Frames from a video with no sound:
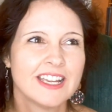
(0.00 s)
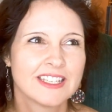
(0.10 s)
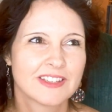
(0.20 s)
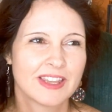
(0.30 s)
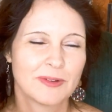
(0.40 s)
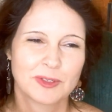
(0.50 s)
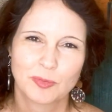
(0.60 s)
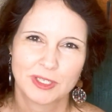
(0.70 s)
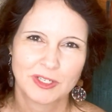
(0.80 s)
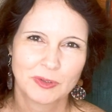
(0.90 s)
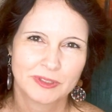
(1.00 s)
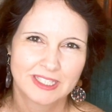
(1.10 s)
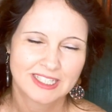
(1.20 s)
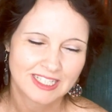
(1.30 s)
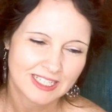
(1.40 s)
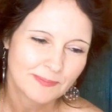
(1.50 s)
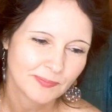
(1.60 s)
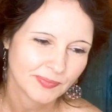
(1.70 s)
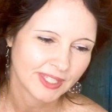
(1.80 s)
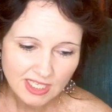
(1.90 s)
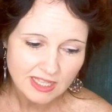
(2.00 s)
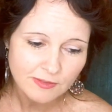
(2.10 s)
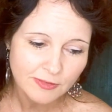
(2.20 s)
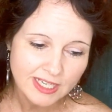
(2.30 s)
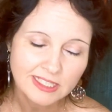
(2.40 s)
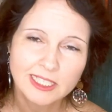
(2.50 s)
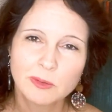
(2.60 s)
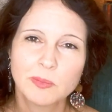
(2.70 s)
So that was pretty cool to see. And then finally,